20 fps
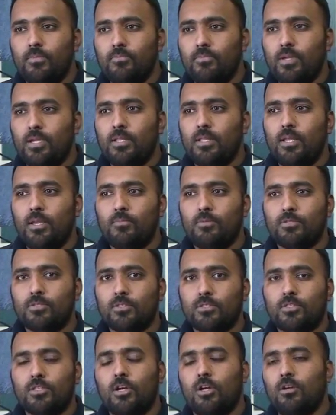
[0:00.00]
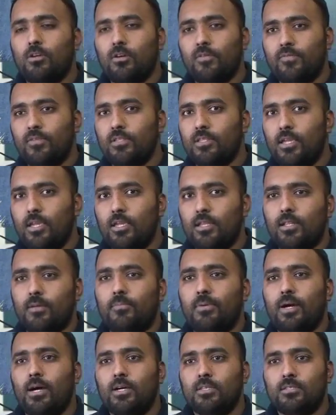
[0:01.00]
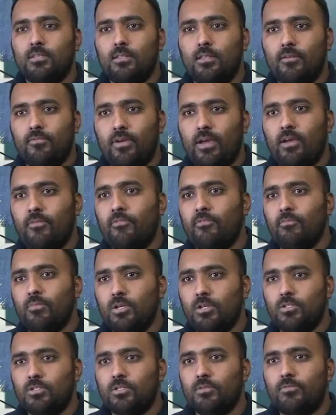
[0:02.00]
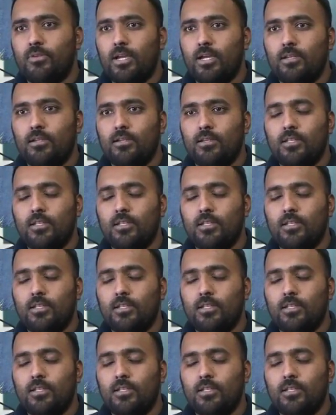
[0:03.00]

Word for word: being able to start off the day in a positive affirmation rather